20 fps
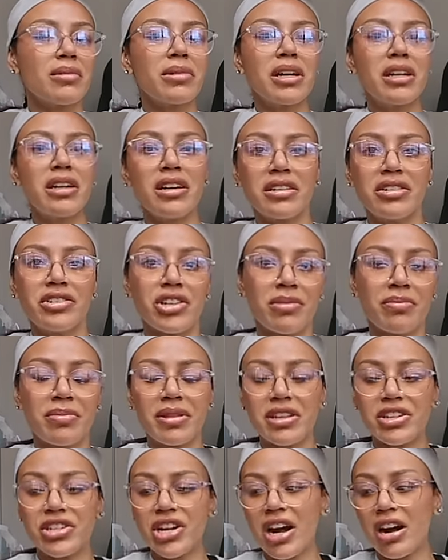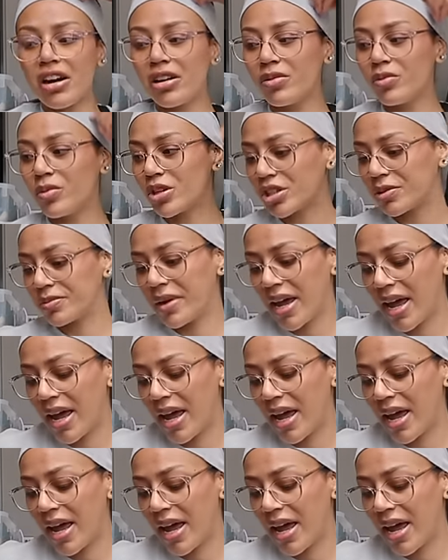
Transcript: I'm gonna jump in the shower and wash my